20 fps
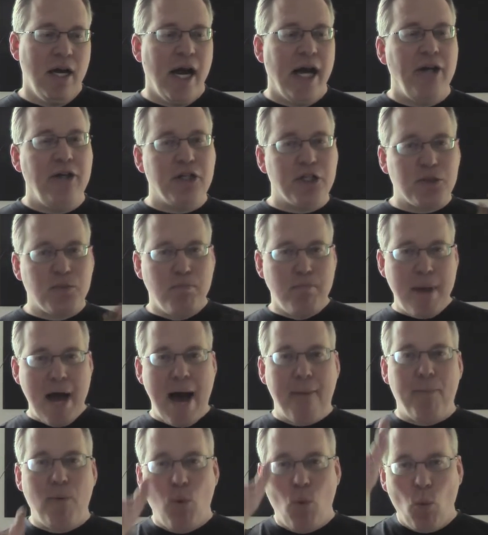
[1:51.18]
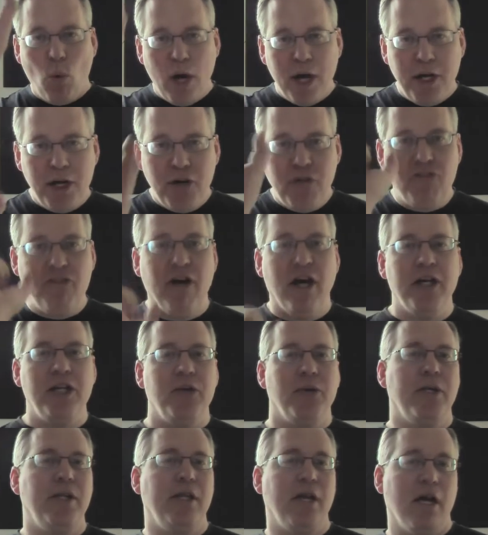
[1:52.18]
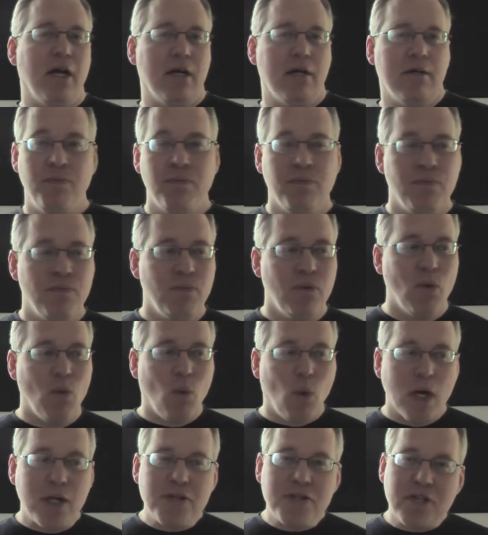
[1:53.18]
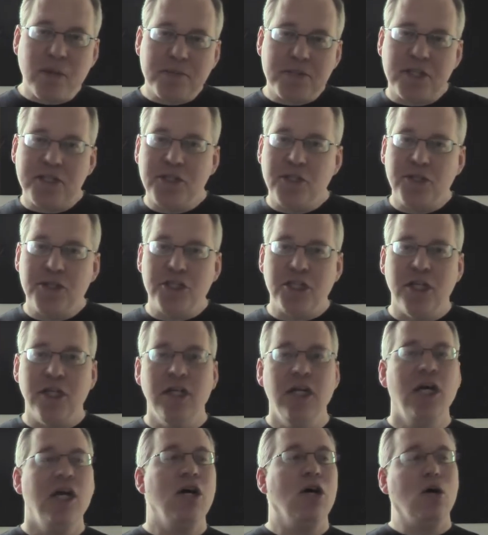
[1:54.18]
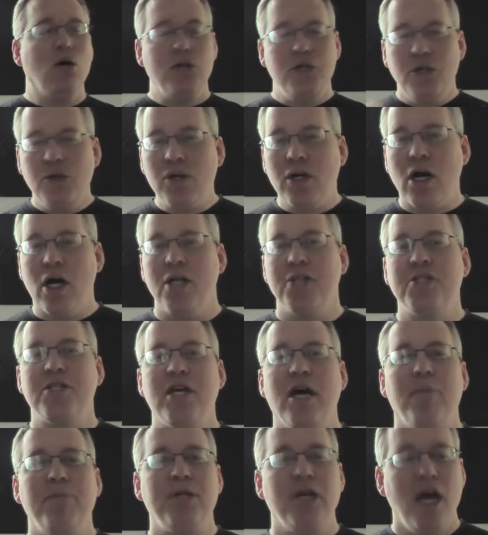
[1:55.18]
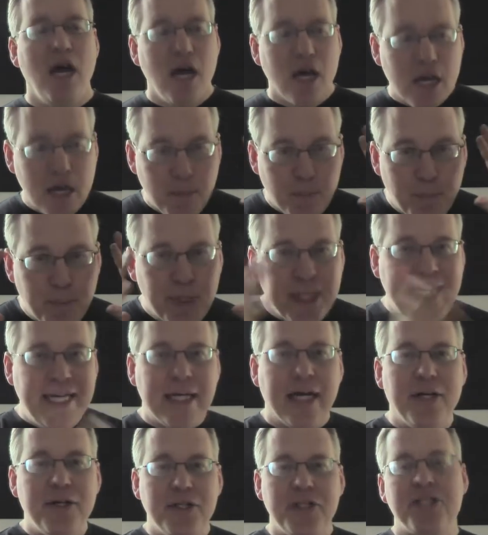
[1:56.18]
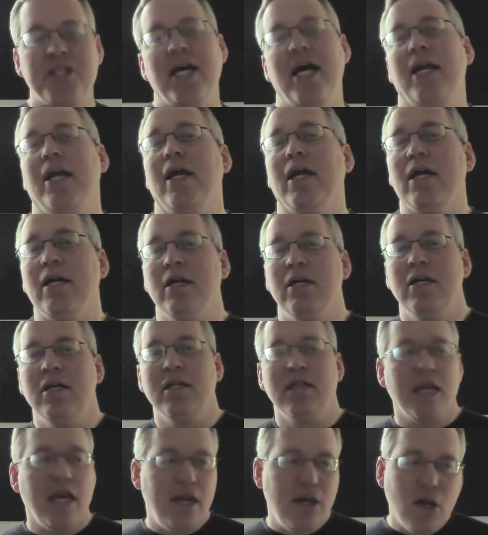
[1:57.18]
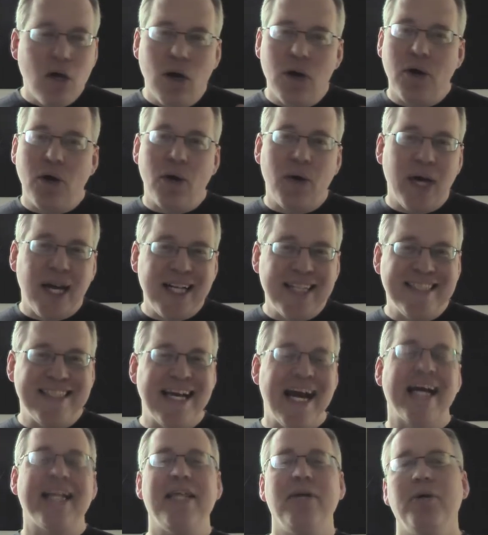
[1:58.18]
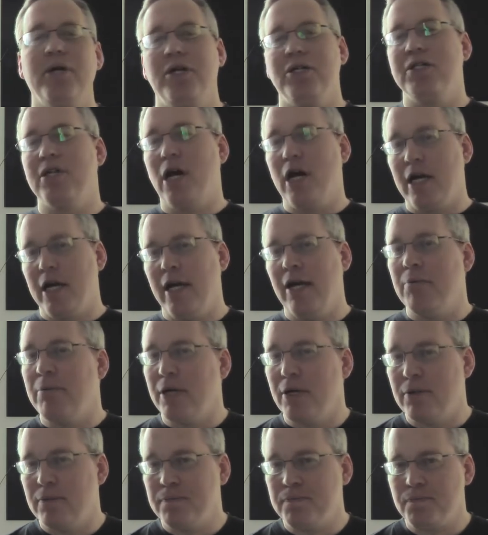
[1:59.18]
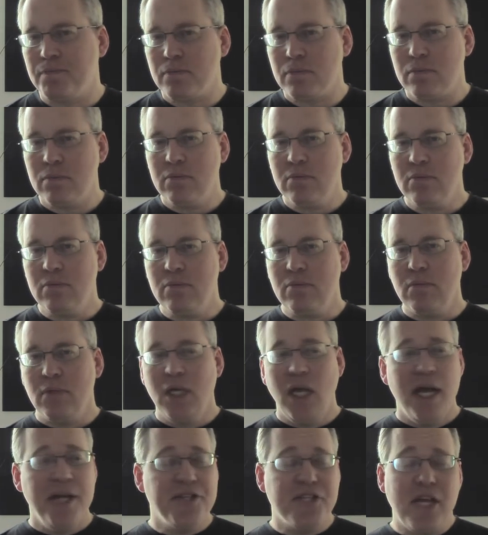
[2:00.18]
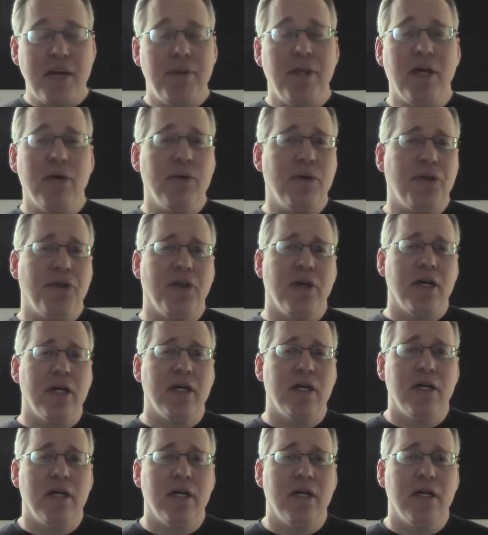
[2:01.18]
and you just map one new value in there. One substitution, new concept, complete understanding. They know exactly what you're talking about. And same thing with